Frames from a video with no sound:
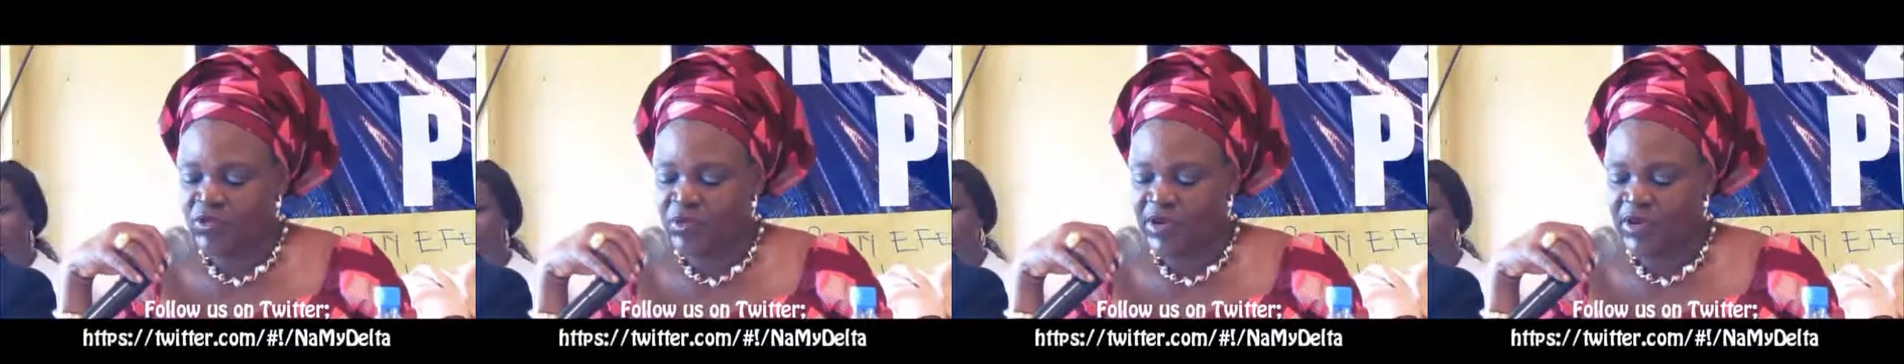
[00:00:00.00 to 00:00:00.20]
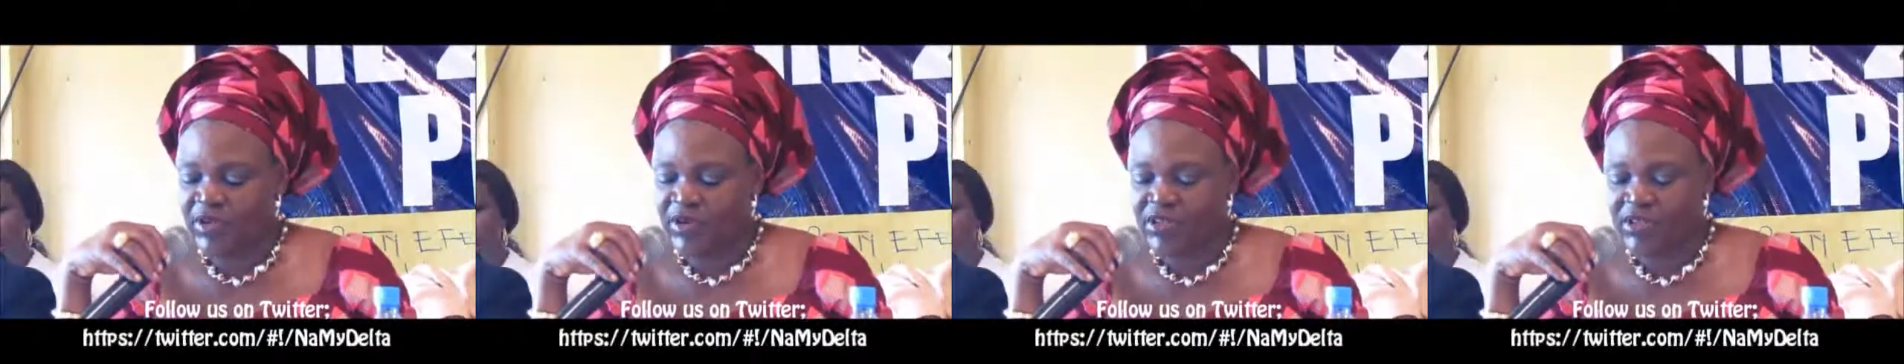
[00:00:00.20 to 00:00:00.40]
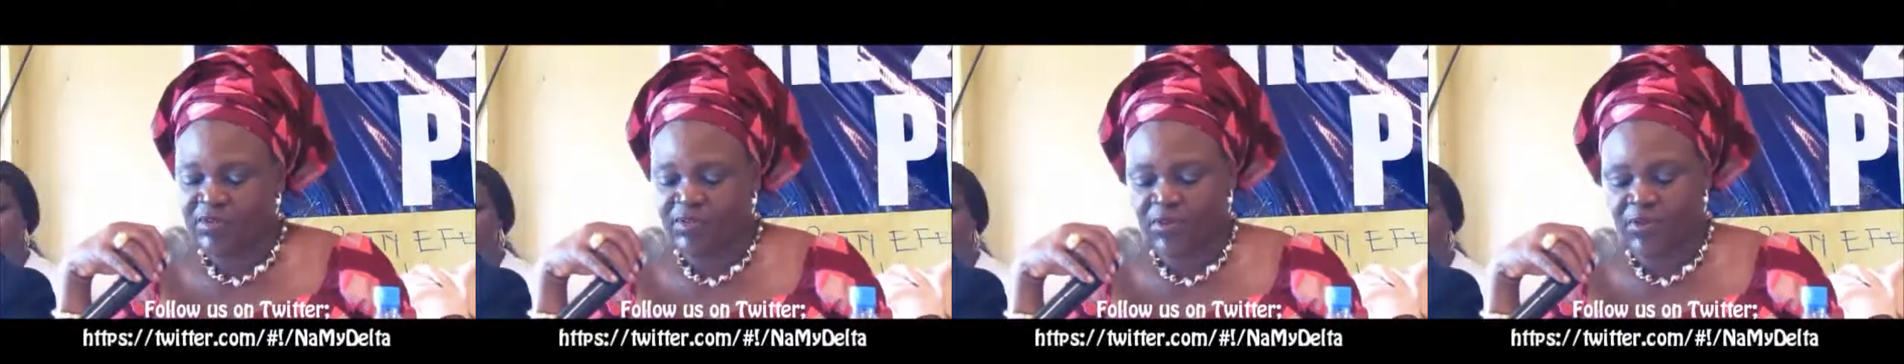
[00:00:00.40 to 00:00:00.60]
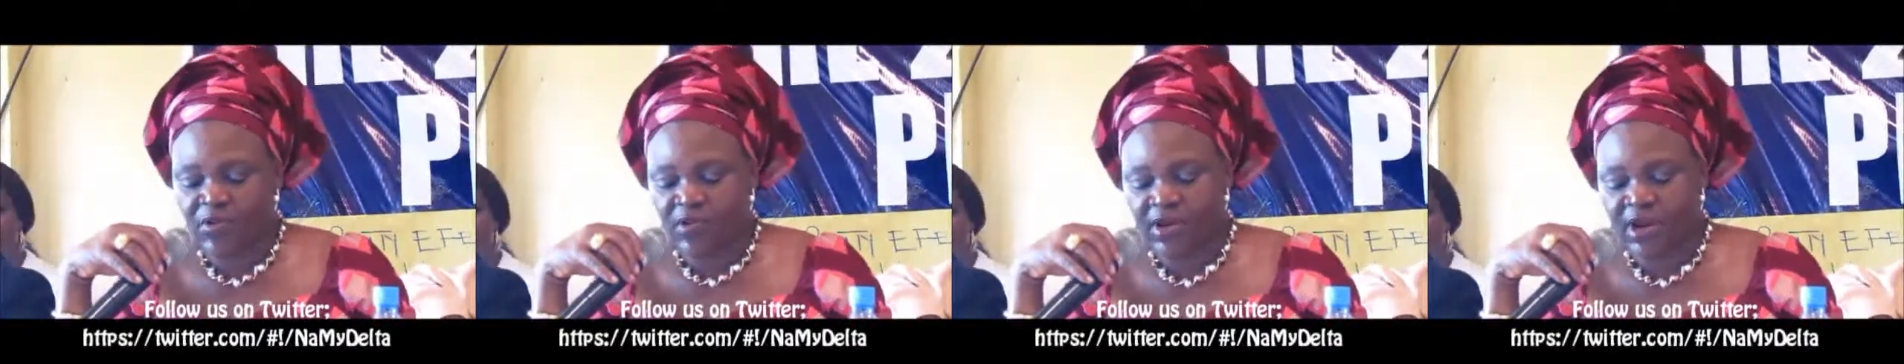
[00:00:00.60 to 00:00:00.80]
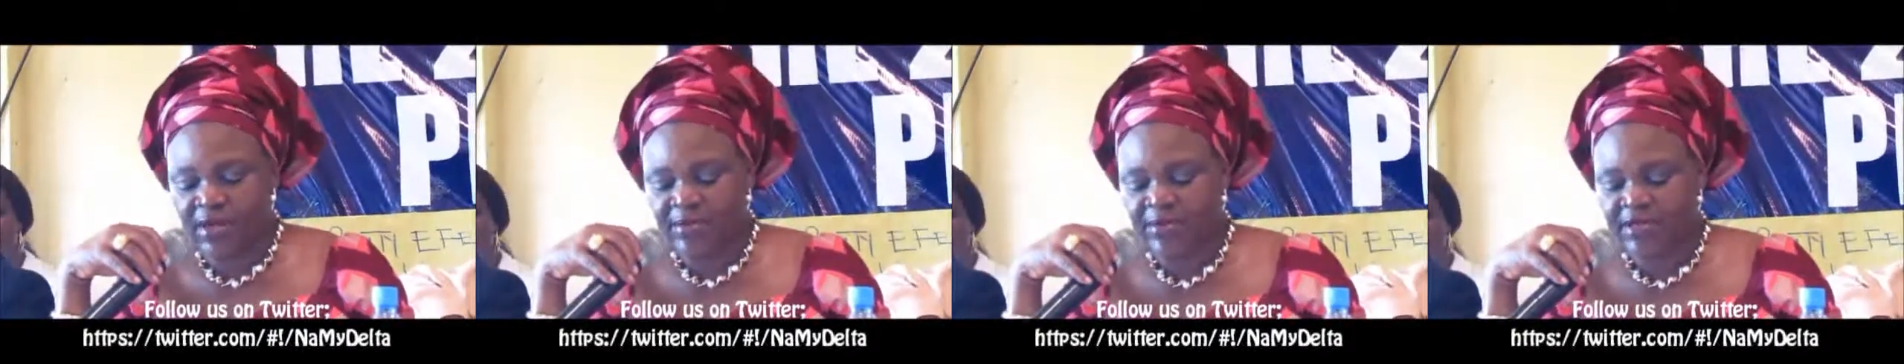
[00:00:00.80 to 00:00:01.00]
numerous
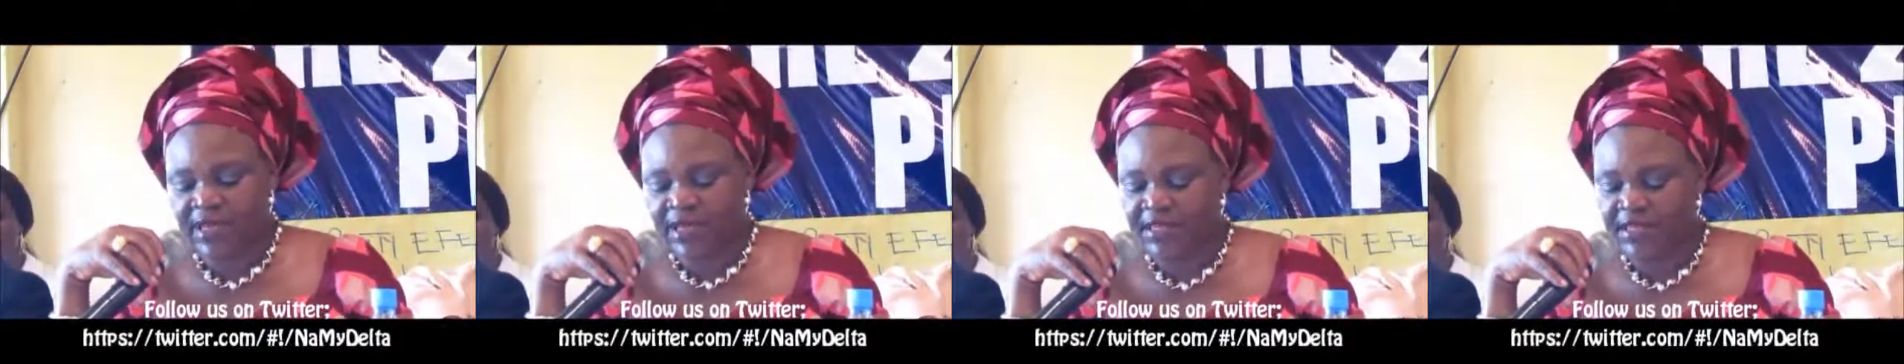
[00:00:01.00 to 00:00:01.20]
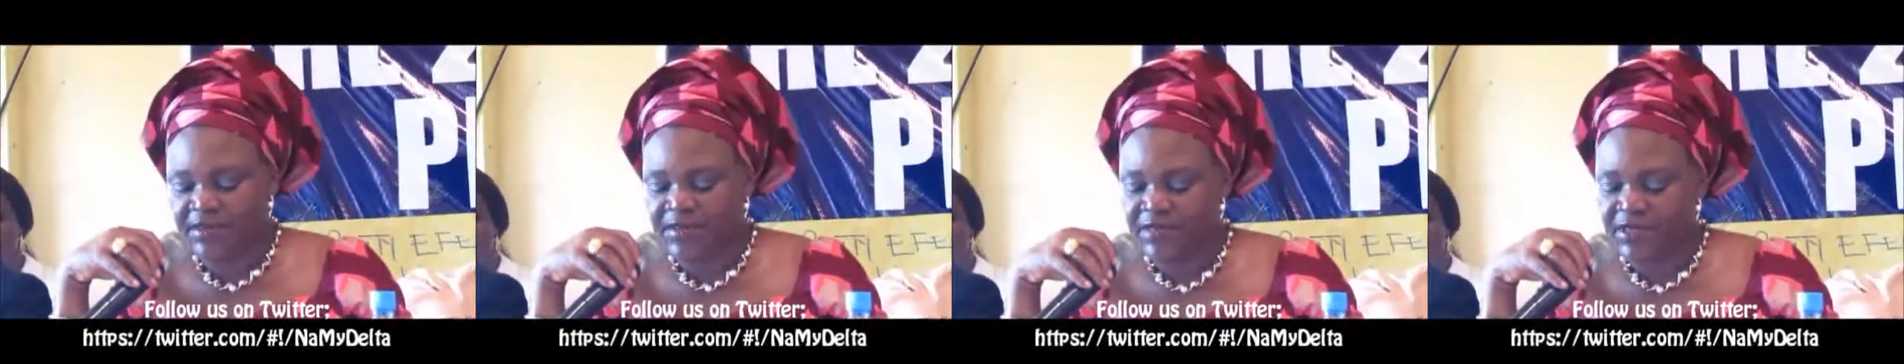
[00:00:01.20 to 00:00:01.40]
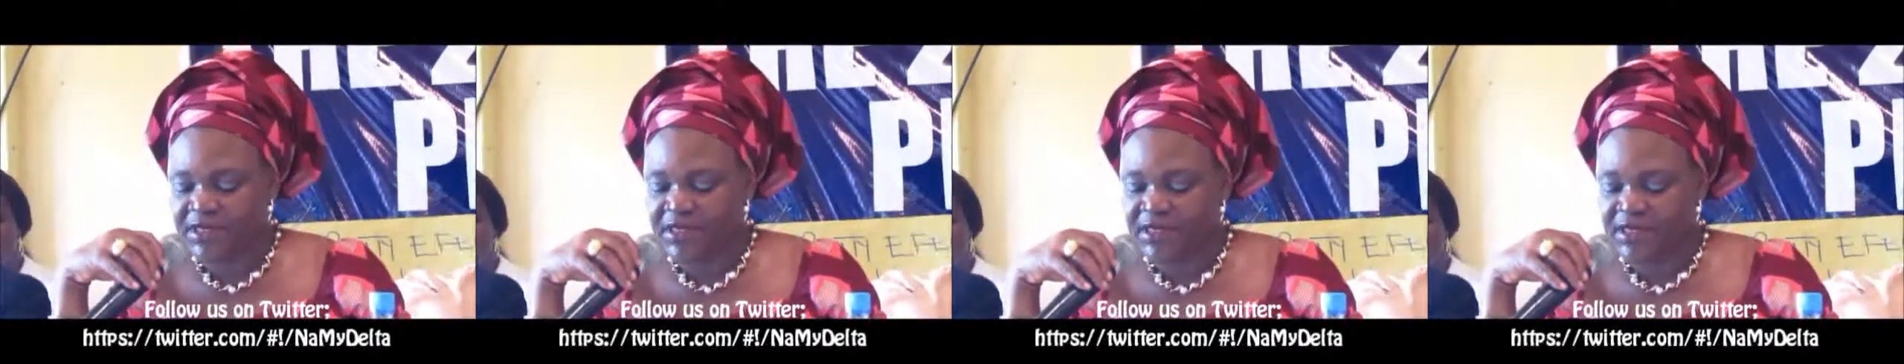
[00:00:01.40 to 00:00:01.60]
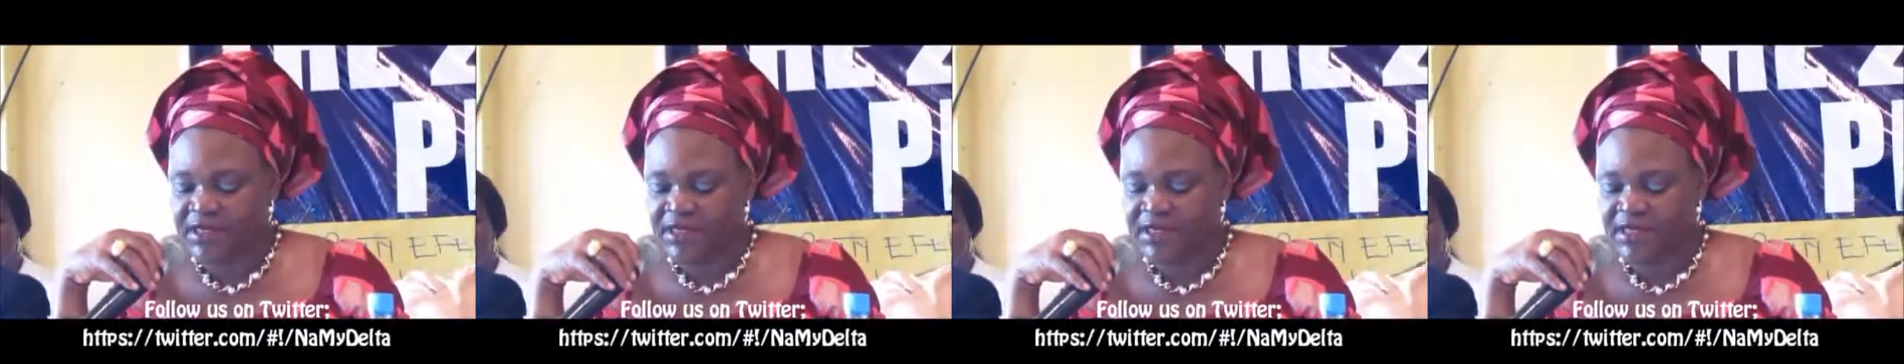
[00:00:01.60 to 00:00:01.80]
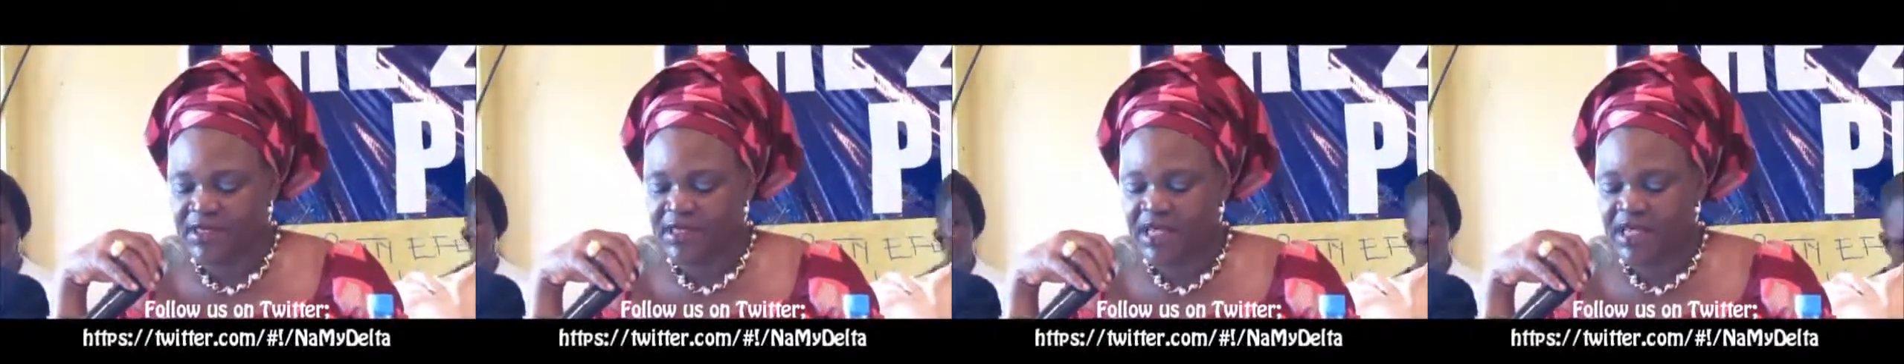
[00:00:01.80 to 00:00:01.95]
programs, activities,